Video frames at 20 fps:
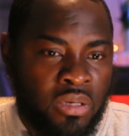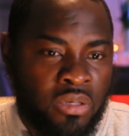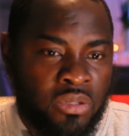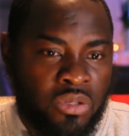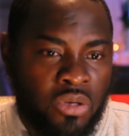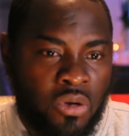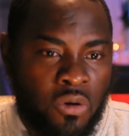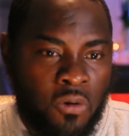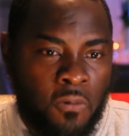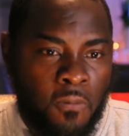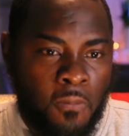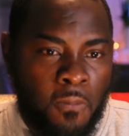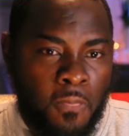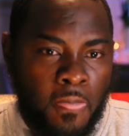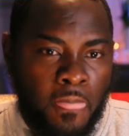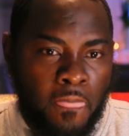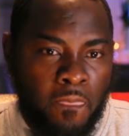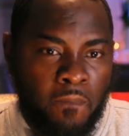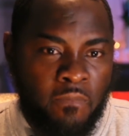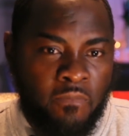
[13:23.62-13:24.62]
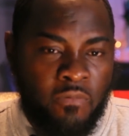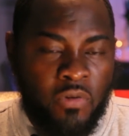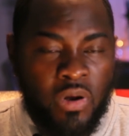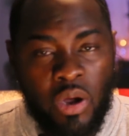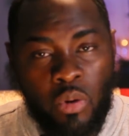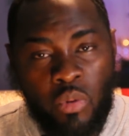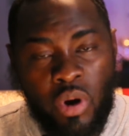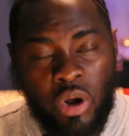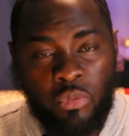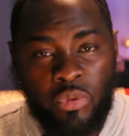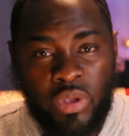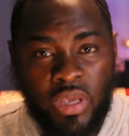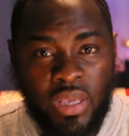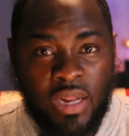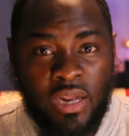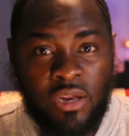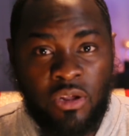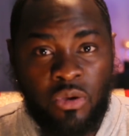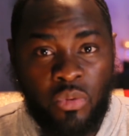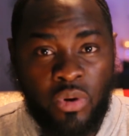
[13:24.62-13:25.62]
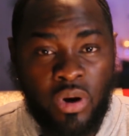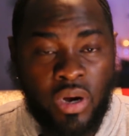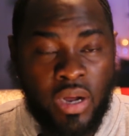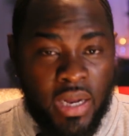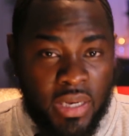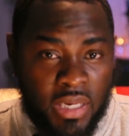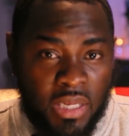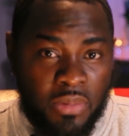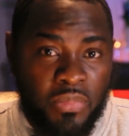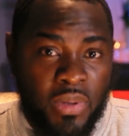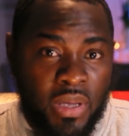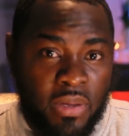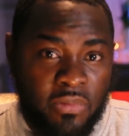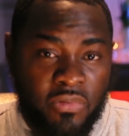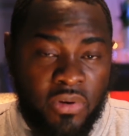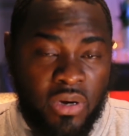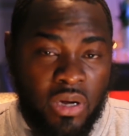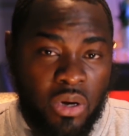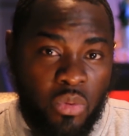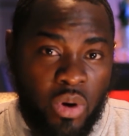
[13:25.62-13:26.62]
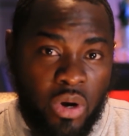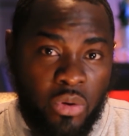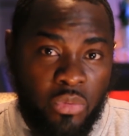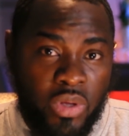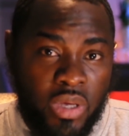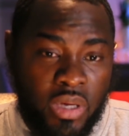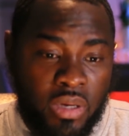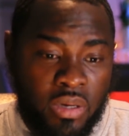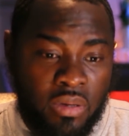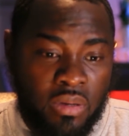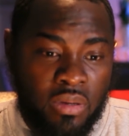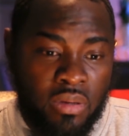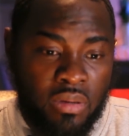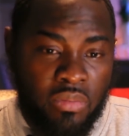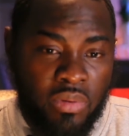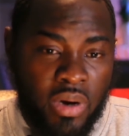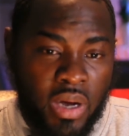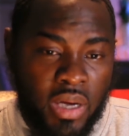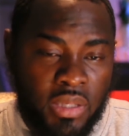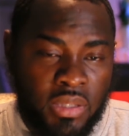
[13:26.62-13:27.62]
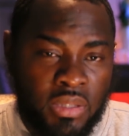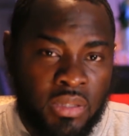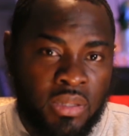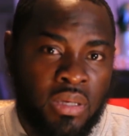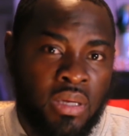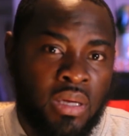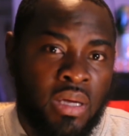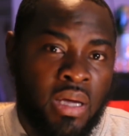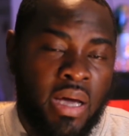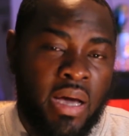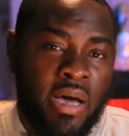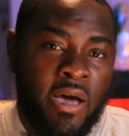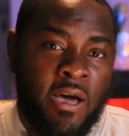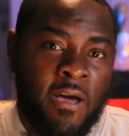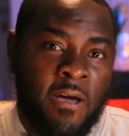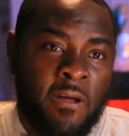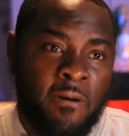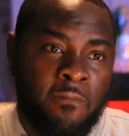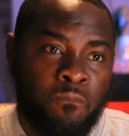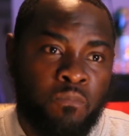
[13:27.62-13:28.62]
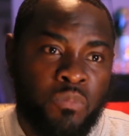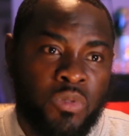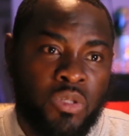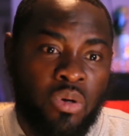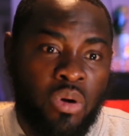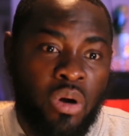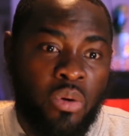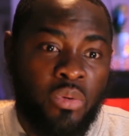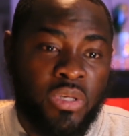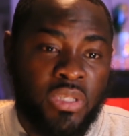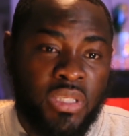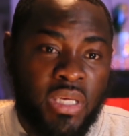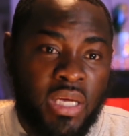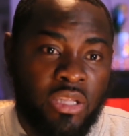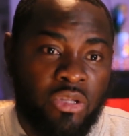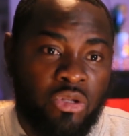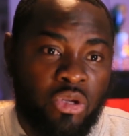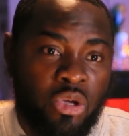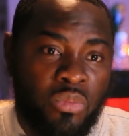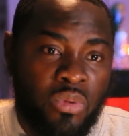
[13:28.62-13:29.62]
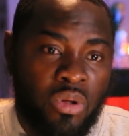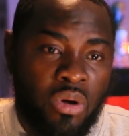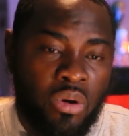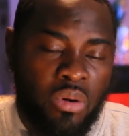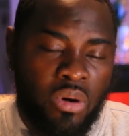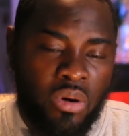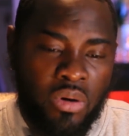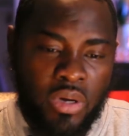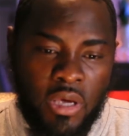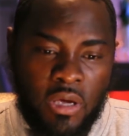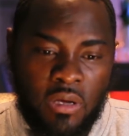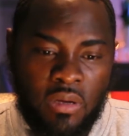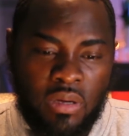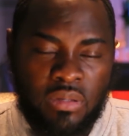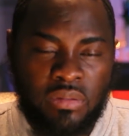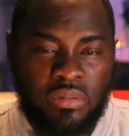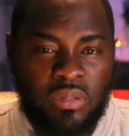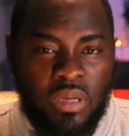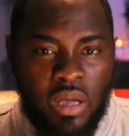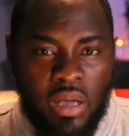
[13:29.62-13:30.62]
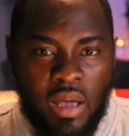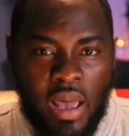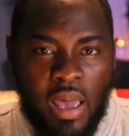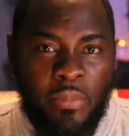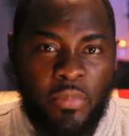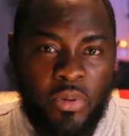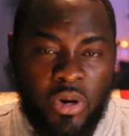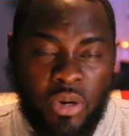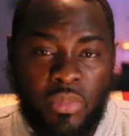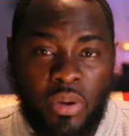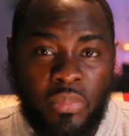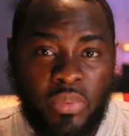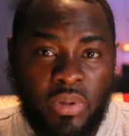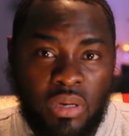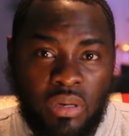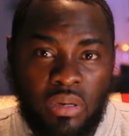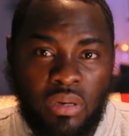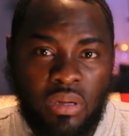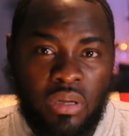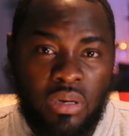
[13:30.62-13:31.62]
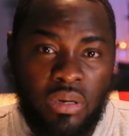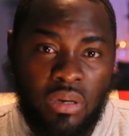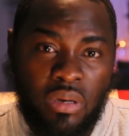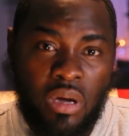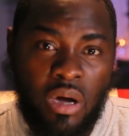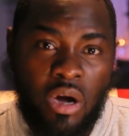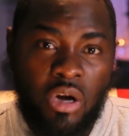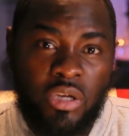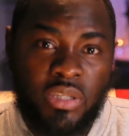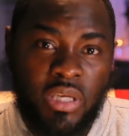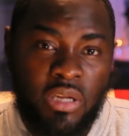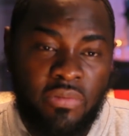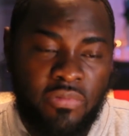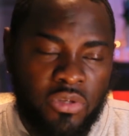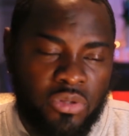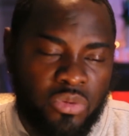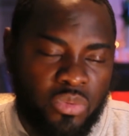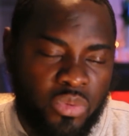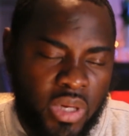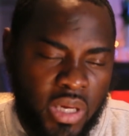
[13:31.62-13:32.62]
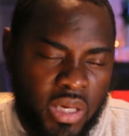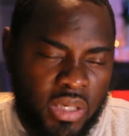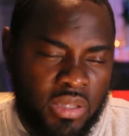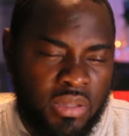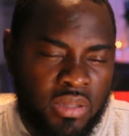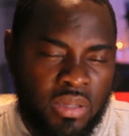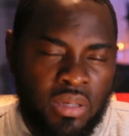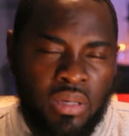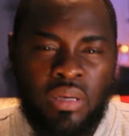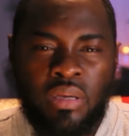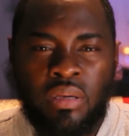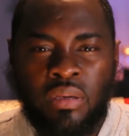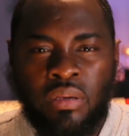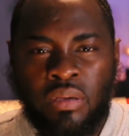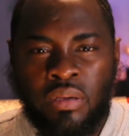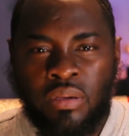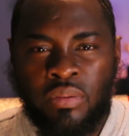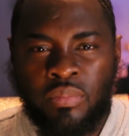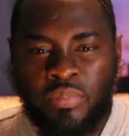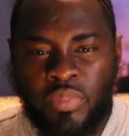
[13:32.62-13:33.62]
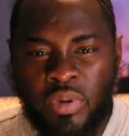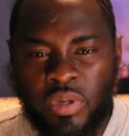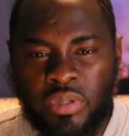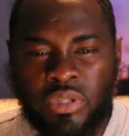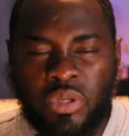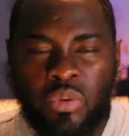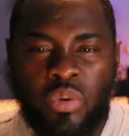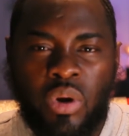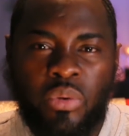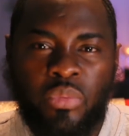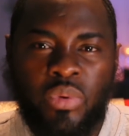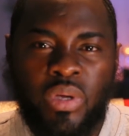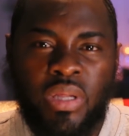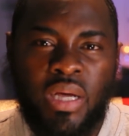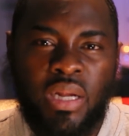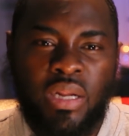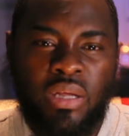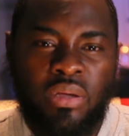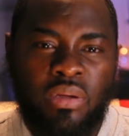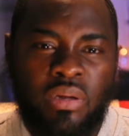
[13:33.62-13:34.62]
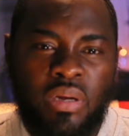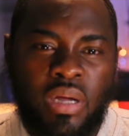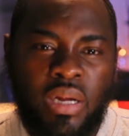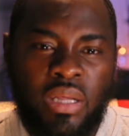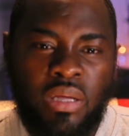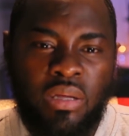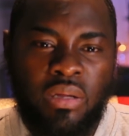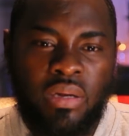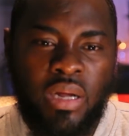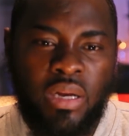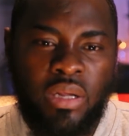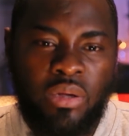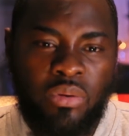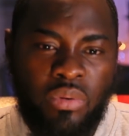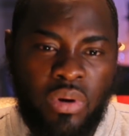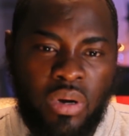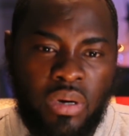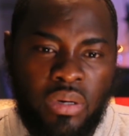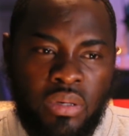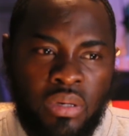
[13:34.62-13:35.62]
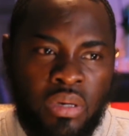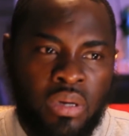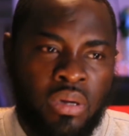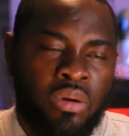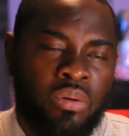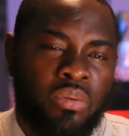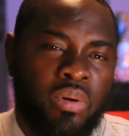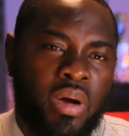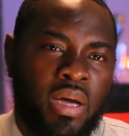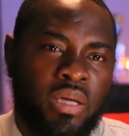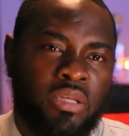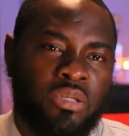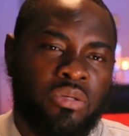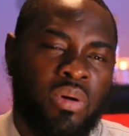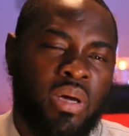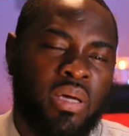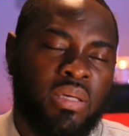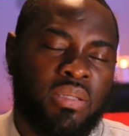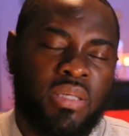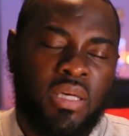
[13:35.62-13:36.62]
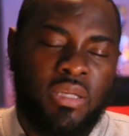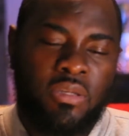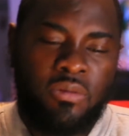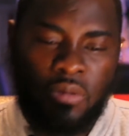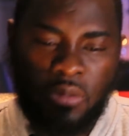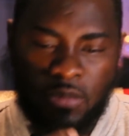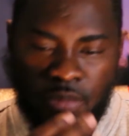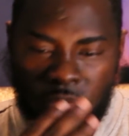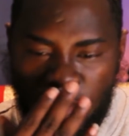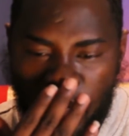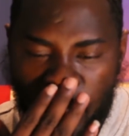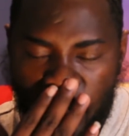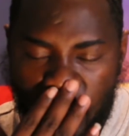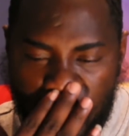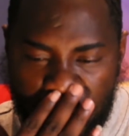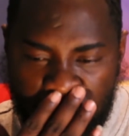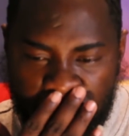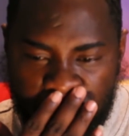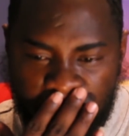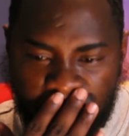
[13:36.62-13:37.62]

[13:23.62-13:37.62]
So for that one week that he worked, I did pay him for that one week, right? And so I was saying to him "No, okay, because I, I put him up in, in a hotel for two days, plus the one week that he that he that he run, right? So I said to him, okay,